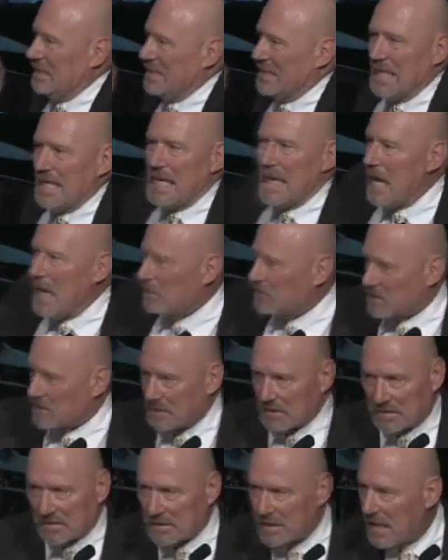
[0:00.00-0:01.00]

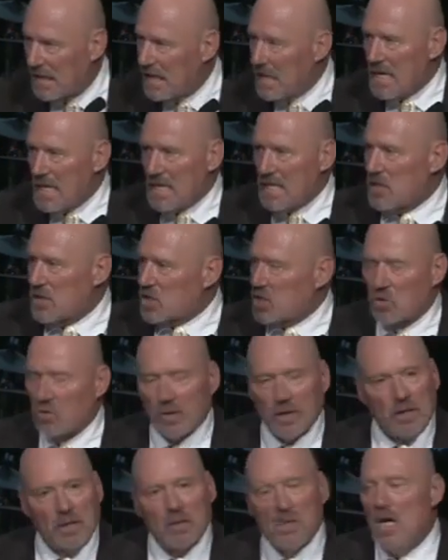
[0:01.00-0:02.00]
denounces
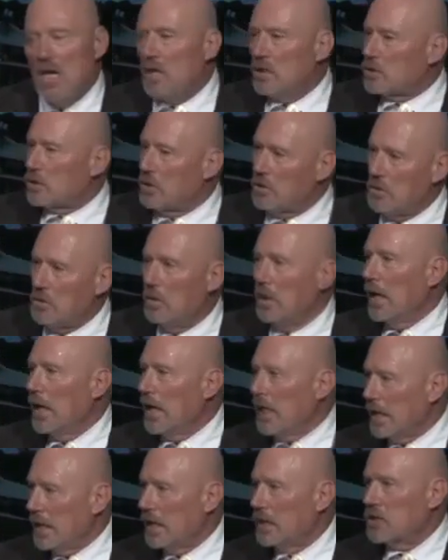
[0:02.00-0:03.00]
Israel to
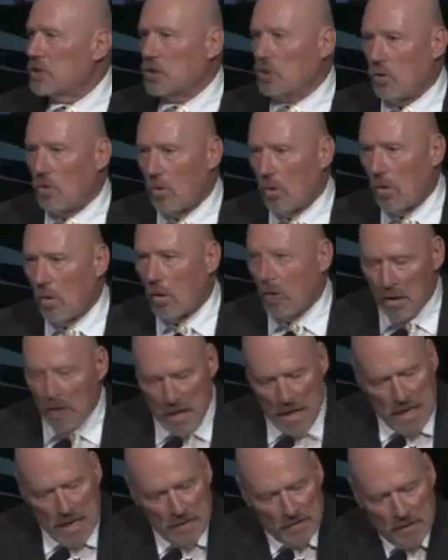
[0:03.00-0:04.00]
its core.
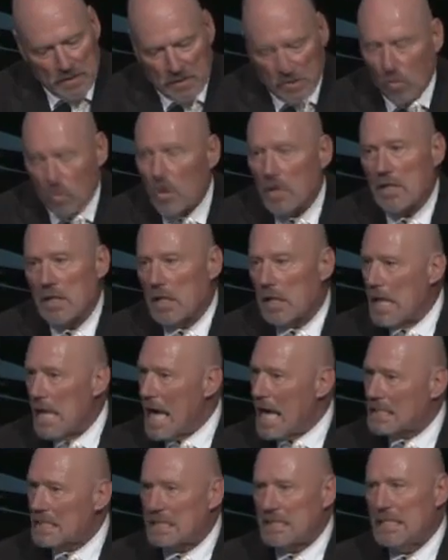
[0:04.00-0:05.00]
And these are one of the
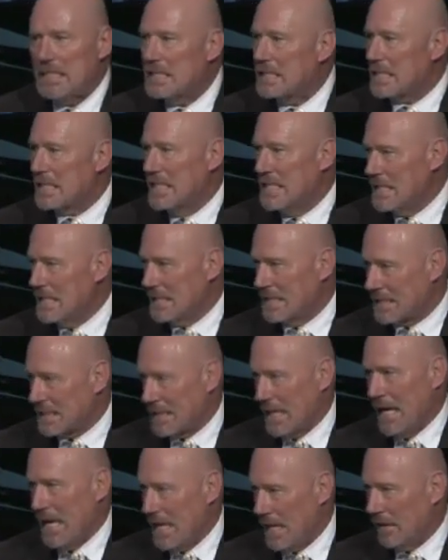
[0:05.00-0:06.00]
last things he is
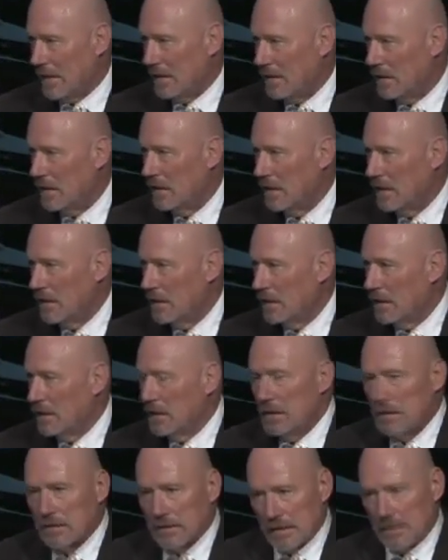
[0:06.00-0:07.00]
saying
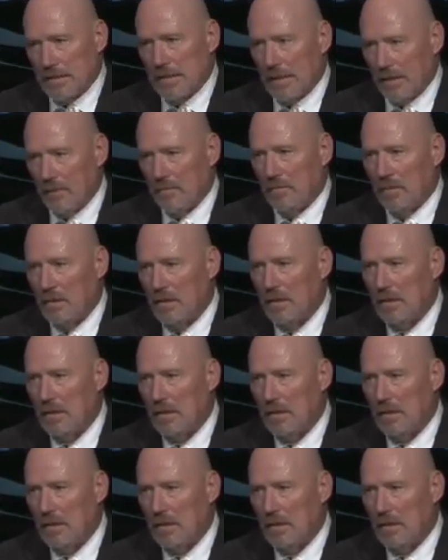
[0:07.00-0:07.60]
to them.